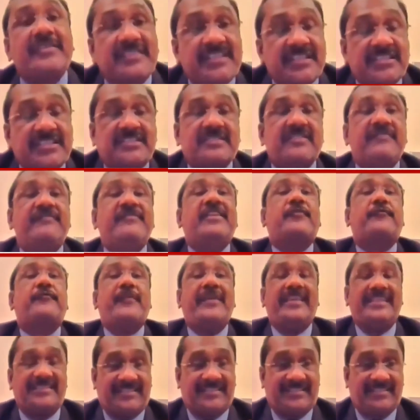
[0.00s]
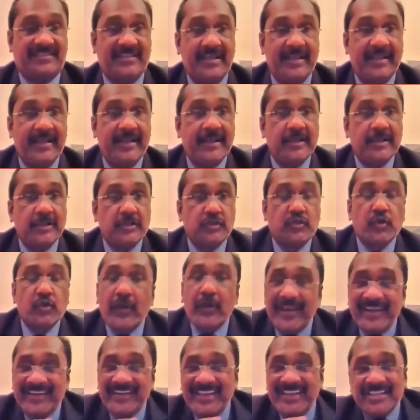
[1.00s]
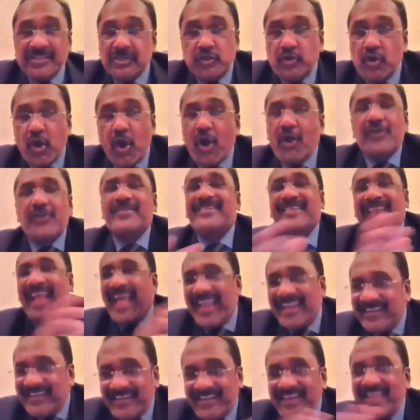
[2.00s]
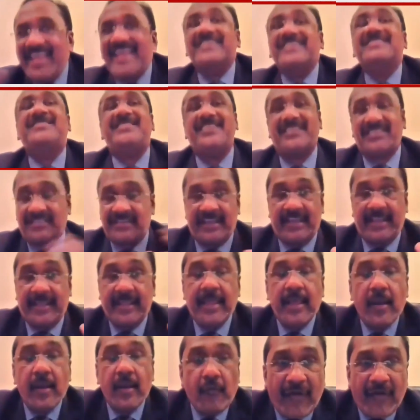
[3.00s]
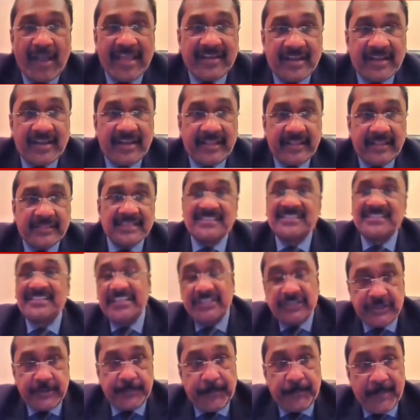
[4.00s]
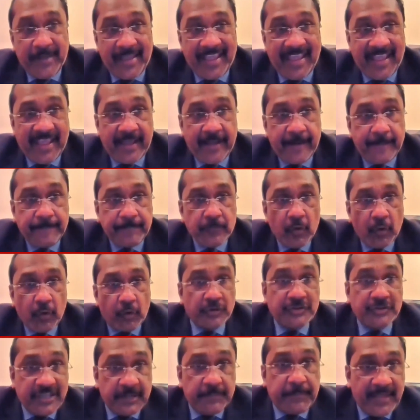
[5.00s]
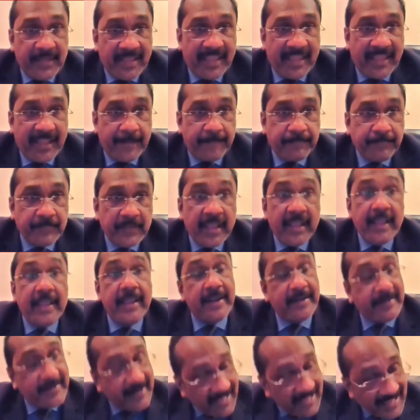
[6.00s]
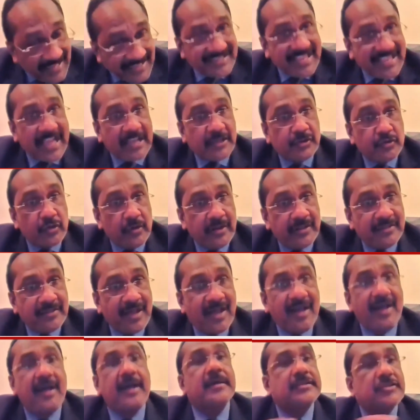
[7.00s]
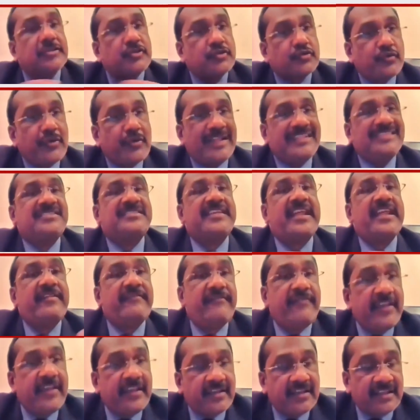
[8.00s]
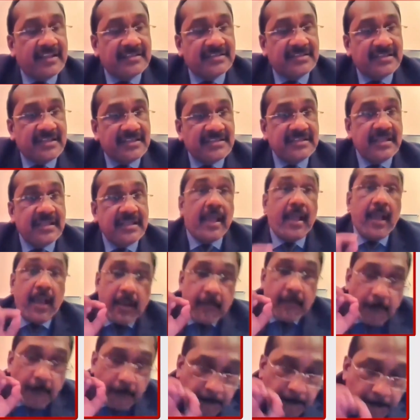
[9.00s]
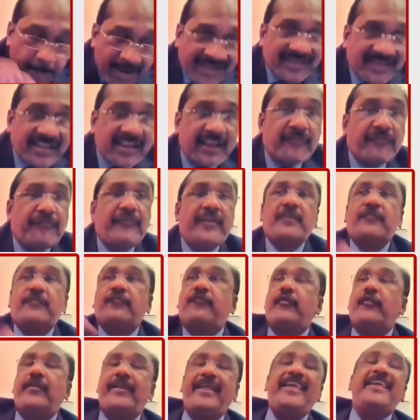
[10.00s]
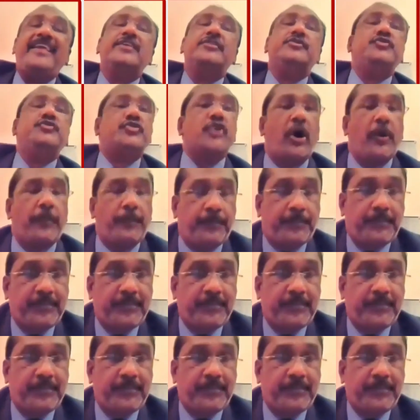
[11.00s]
system will raise. So it is not 90 and 60, finally, the CGPA or GPA. It is actually the strengths and weaknesses better fit for a job.